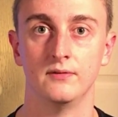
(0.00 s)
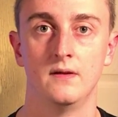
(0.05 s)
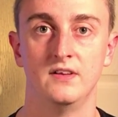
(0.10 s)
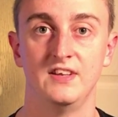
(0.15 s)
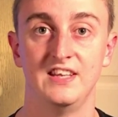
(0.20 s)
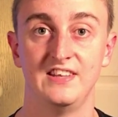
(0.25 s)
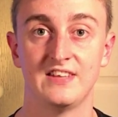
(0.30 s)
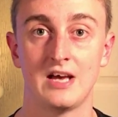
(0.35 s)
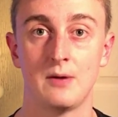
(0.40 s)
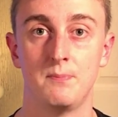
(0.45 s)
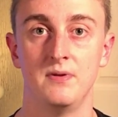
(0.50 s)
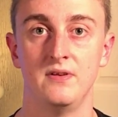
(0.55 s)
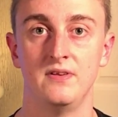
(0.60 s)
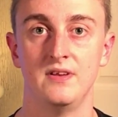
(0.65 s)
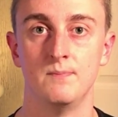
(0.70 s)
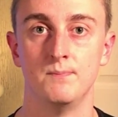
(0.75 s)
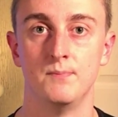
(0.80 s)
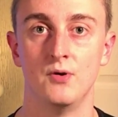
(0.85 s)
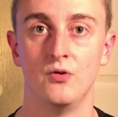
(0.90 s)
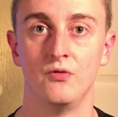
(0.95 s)
This happened
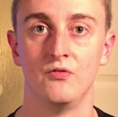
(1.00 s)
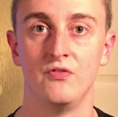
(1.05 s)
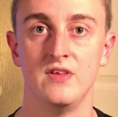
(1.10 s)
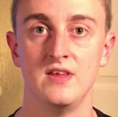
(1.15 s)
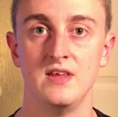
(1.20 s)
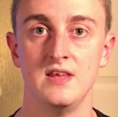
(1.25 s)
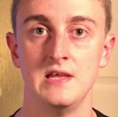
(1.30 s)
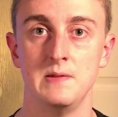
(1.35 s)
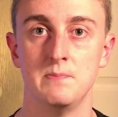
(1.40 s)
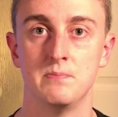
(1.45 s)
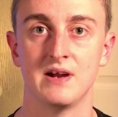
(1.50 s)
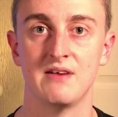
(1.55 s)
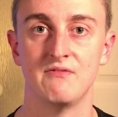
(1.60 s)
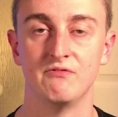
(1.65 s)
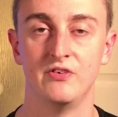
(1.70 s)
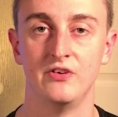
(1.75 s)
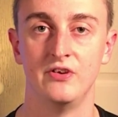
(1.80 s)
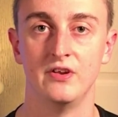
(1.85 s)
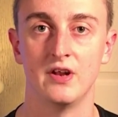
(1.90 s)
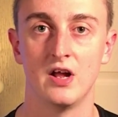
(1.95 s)
in both the
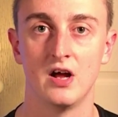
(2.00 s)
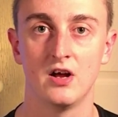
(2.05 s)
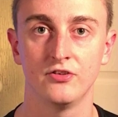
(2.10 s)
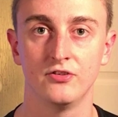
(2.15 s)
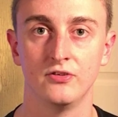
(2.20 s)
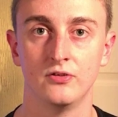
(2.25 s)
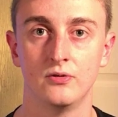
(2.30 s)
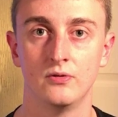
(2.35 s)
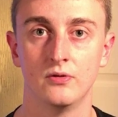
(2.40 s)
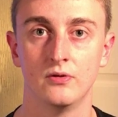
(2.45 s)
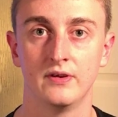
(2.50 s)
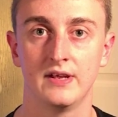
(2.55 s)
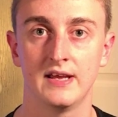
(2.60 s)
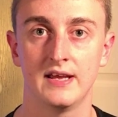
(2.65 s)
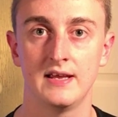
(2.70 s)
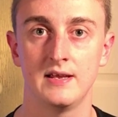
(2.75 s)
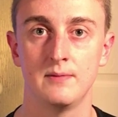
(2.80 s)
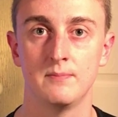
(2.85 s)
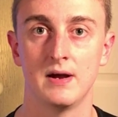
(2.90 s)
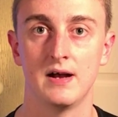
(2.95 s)
Brentford and Arsenal
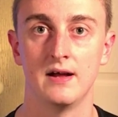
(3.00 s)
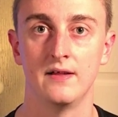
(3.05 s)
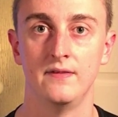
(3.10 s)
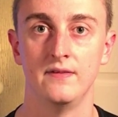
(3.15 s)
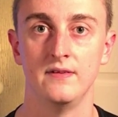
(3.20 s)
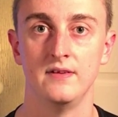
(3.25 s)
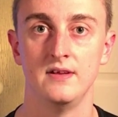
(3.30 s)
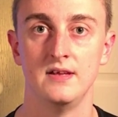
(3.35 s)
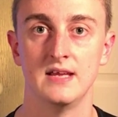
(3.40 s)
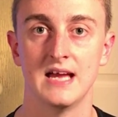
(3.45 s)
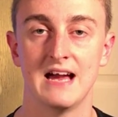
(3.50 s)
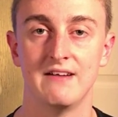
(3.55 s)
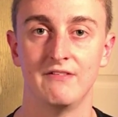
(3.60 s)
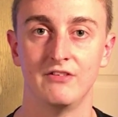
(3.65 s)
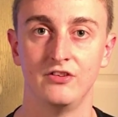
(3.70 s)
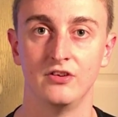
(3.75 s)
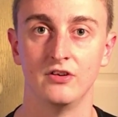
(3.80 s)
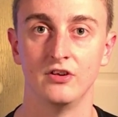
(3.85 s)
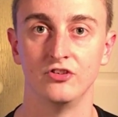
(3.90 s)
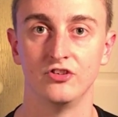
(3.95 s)
game and the
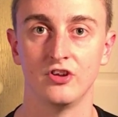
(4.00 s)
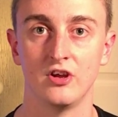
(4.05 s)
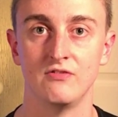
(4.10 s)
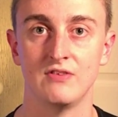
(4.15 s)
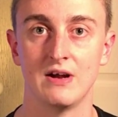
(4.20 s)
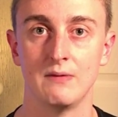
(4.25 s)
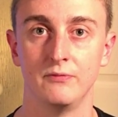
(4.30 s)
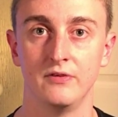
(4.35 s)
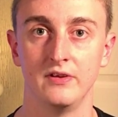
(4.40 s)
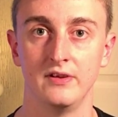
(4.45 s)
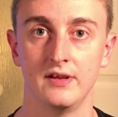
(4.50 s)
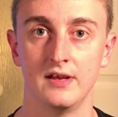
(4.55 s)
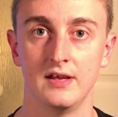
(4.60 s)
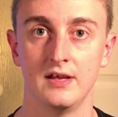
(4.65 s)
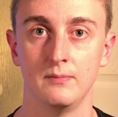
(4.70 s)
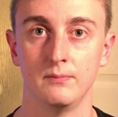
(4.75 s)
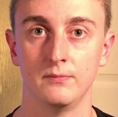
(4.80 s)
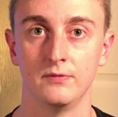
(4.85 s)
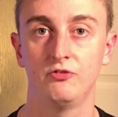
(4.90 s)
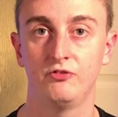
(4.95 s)
Everton and Southampton games.